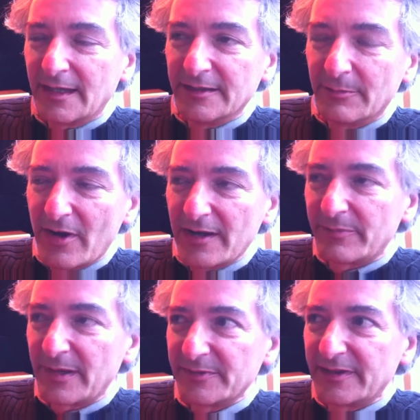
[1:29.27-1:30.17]
in the Bread
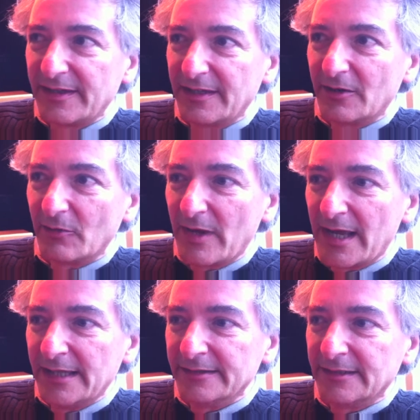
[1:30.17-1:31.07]
and Puppet Theater
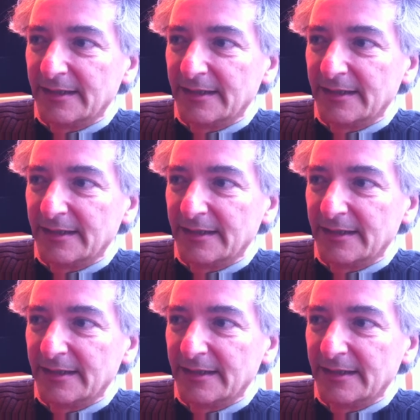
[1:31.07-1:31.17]
when